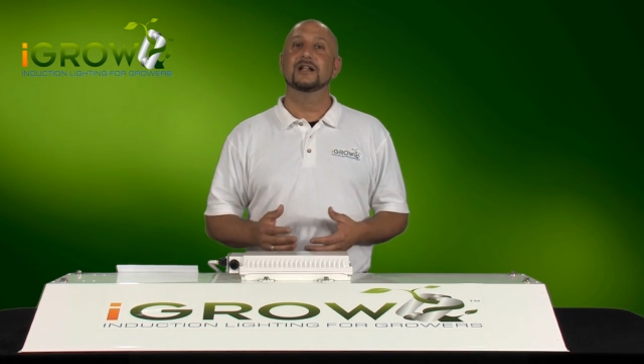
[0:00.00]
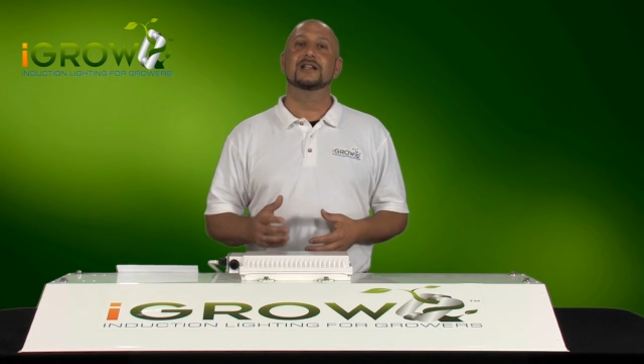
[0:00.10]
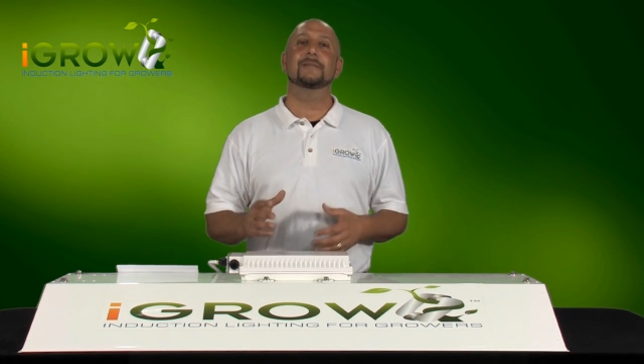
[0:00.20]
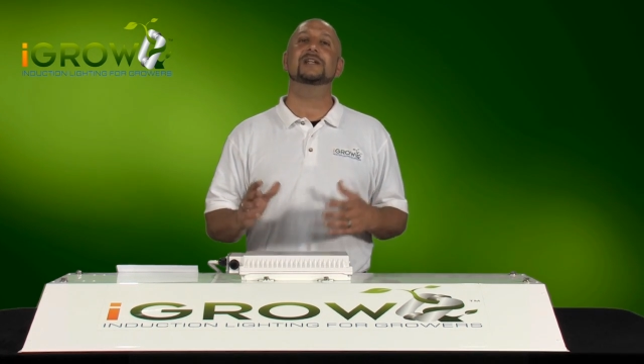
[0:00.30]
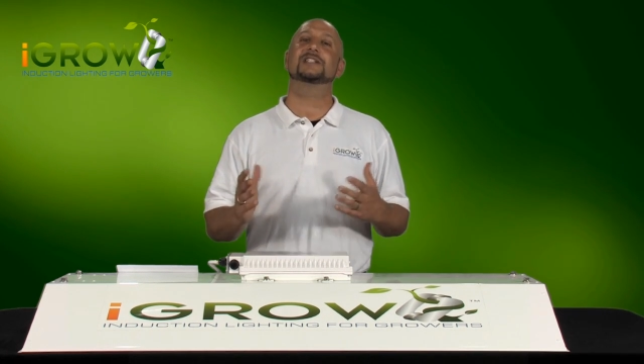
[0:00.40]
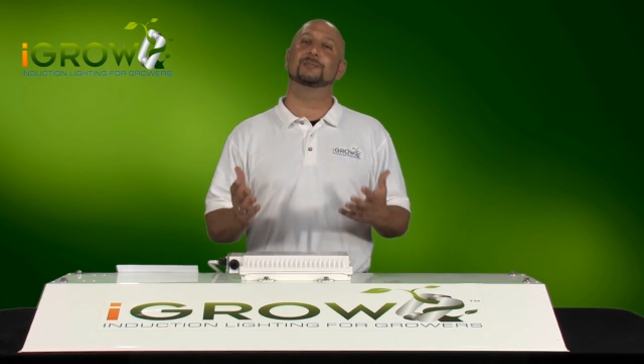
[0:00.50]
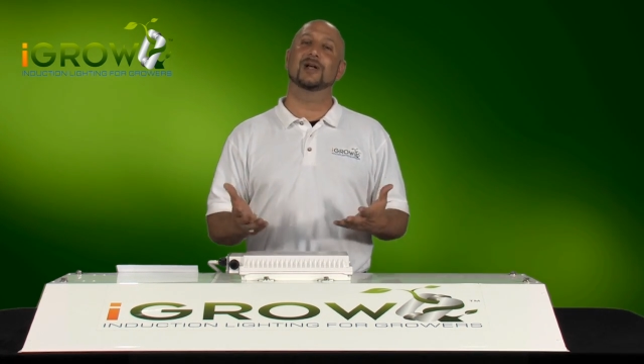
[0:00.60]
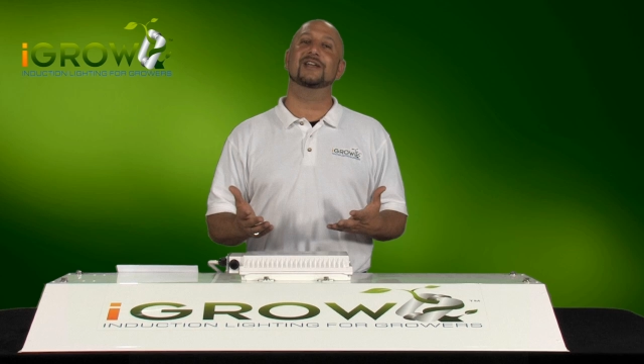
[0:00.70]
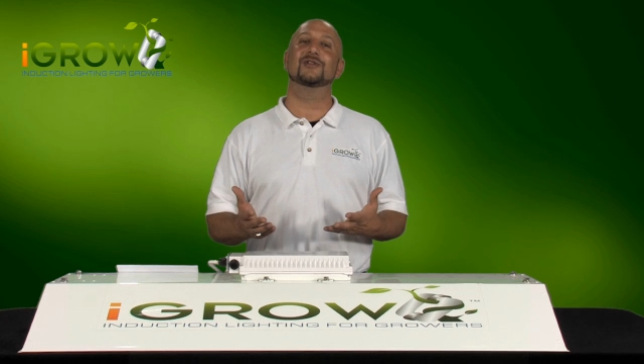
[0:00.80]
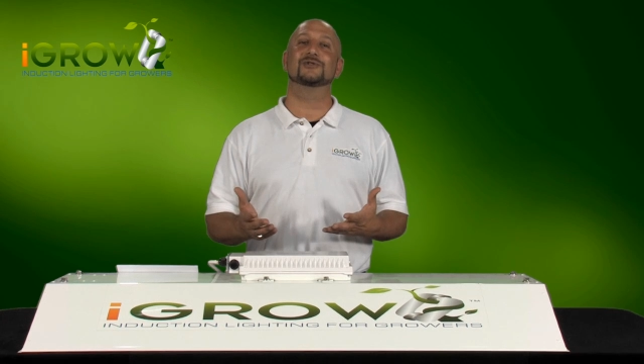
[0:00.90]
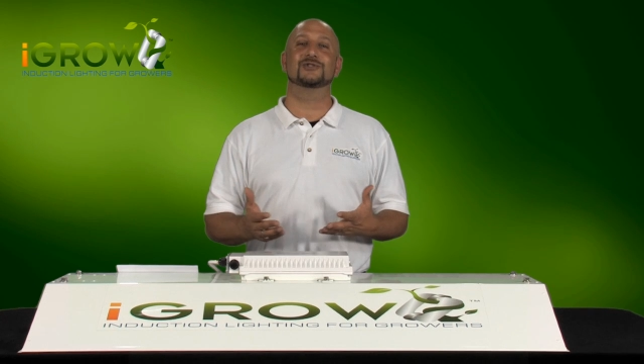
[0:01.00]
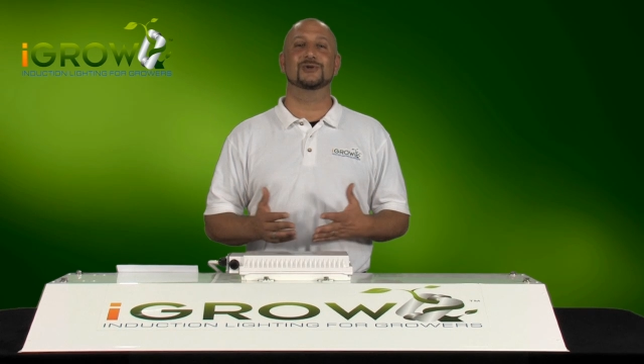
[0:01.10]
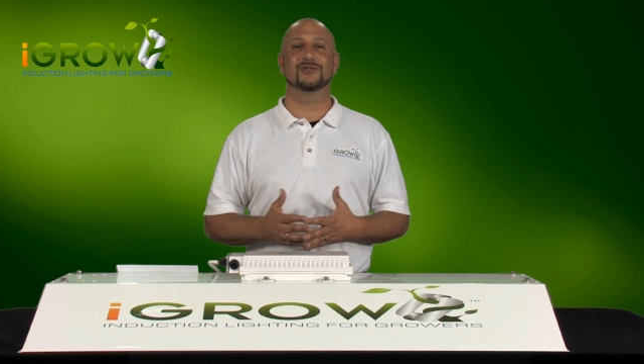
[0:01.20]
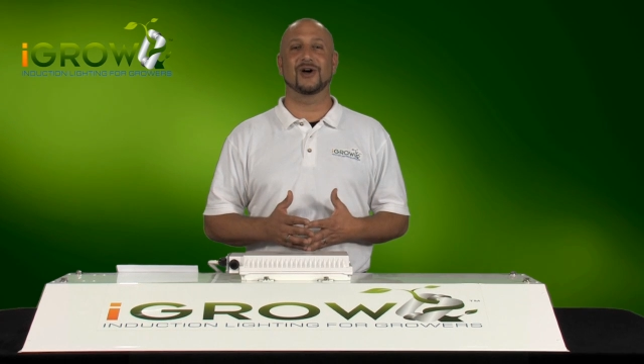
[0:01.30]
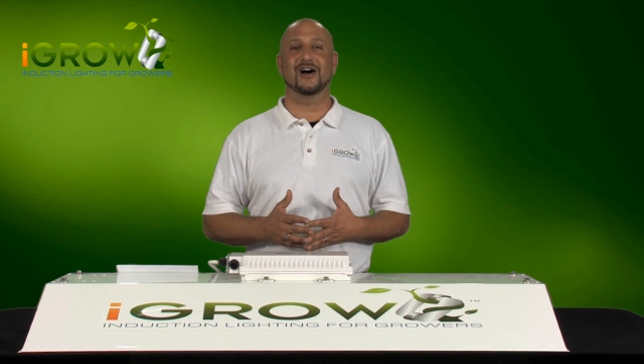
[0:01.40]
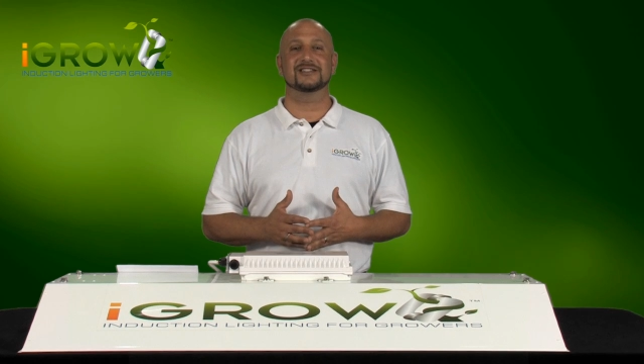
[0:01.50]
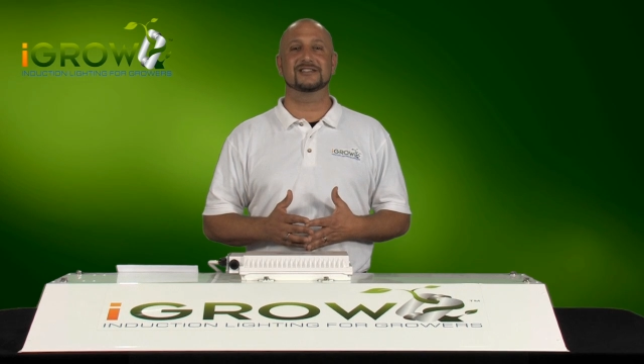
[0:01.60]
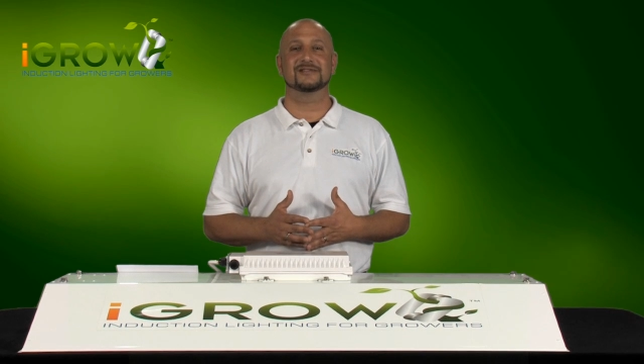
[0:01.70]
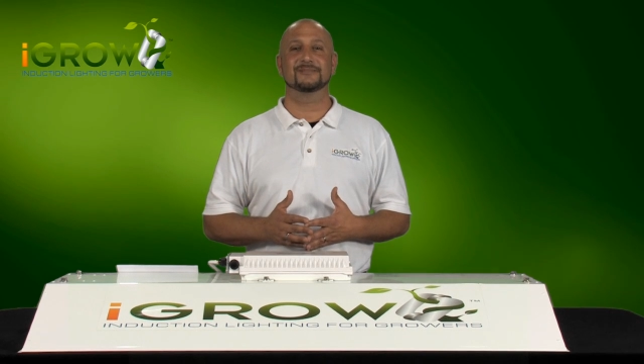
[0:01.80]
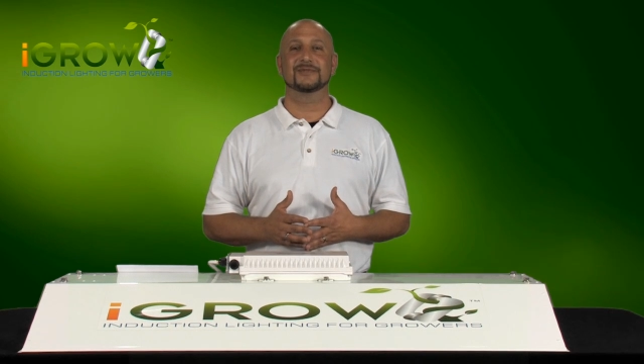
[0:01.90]
Let me explain those two
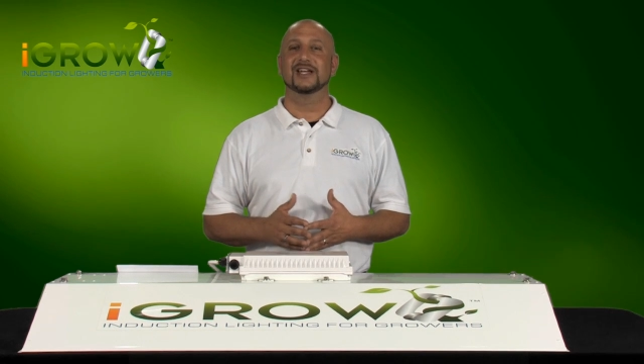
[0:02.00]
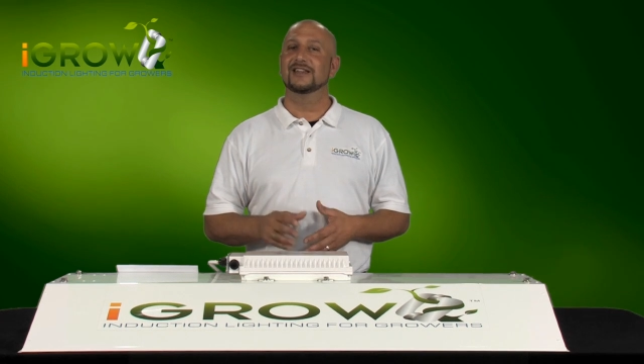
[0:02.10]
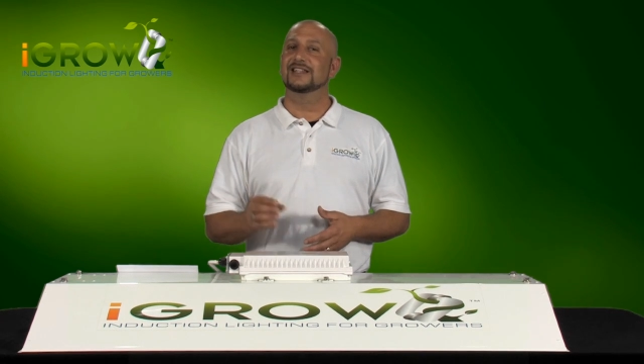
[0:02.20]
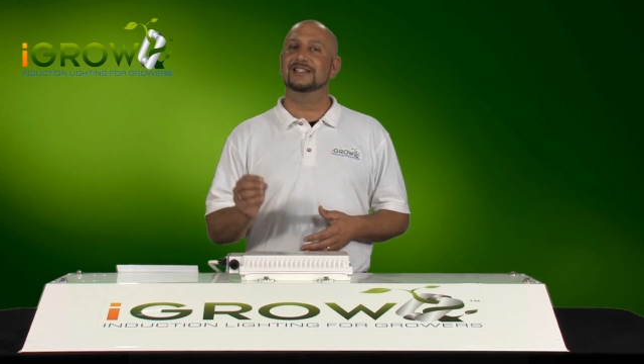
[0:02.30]
thoughts. The